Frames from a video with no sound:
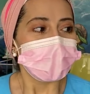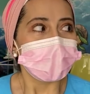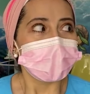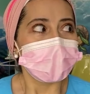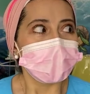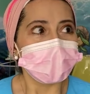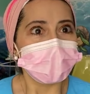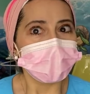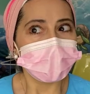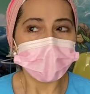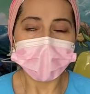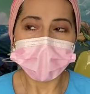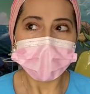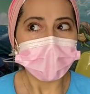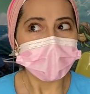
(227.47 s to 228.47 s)
a
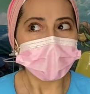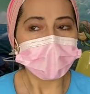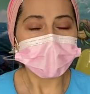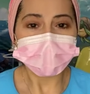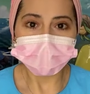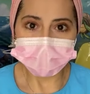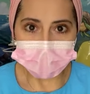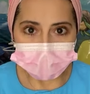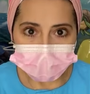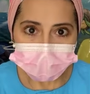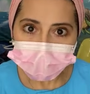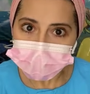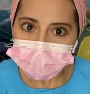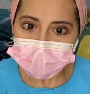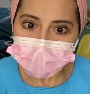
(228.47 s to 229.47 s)
giveaway
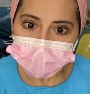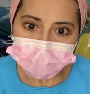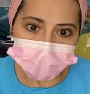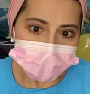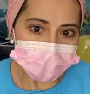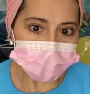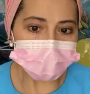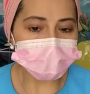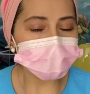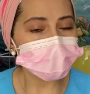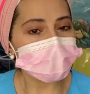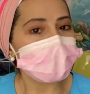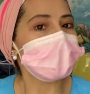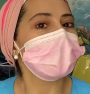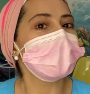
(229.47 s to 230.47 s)
random picker that
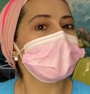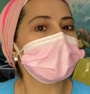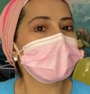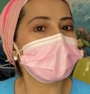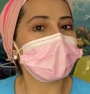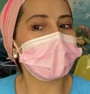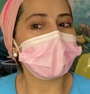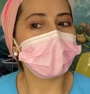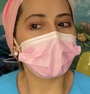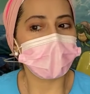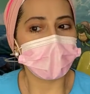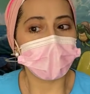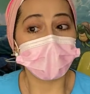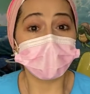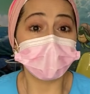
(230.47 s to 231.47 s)
shows me
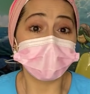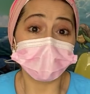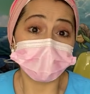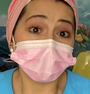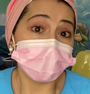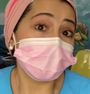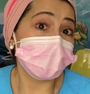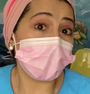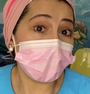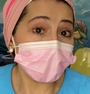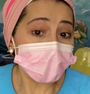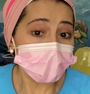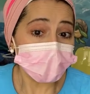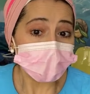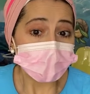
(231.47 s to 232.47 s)
who
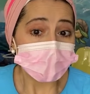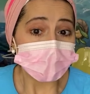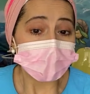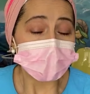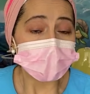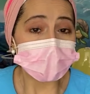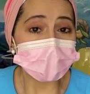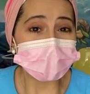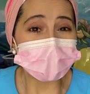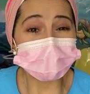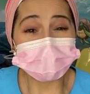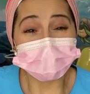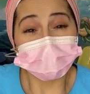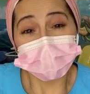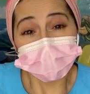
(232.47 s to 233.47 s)
won, and
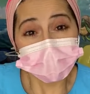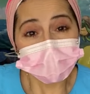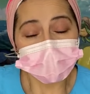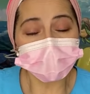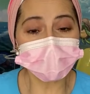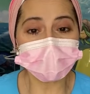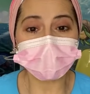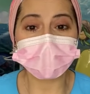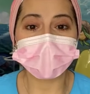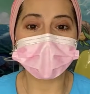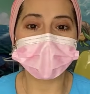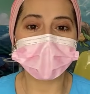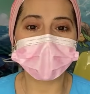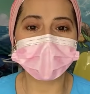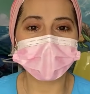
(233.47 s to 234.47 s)
it's a program,
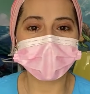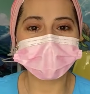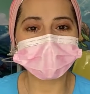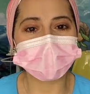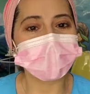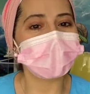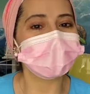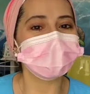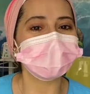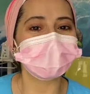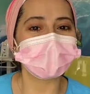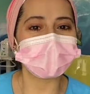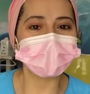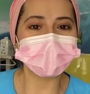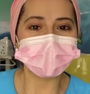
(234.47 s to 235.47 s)
and it tells
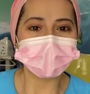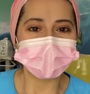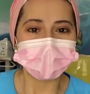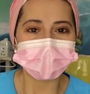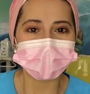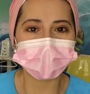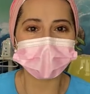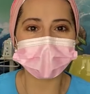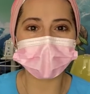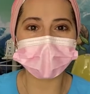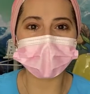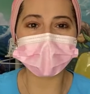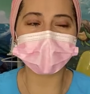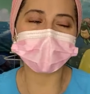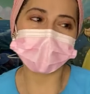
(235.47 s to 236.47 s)
me
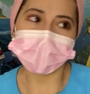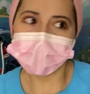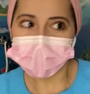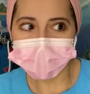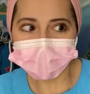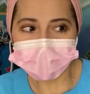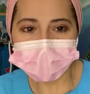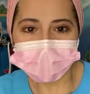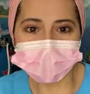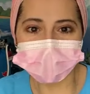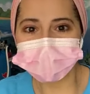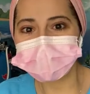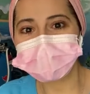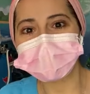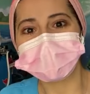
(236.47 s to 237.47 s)
how many
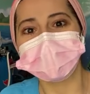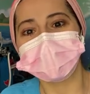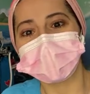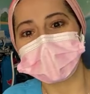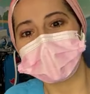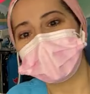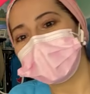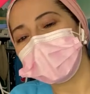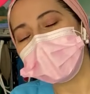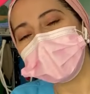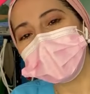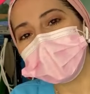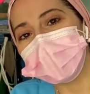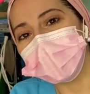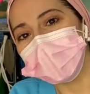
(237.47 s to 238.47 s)
comments and how
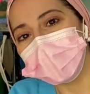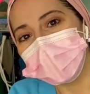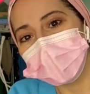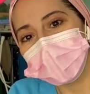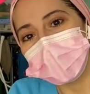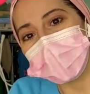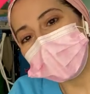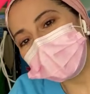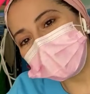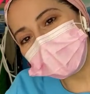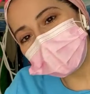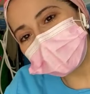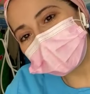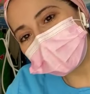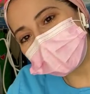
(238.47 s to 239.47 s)
many
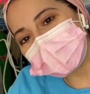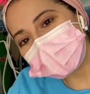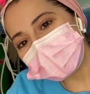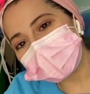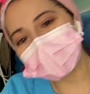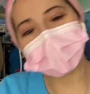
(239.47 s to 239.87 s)
entries,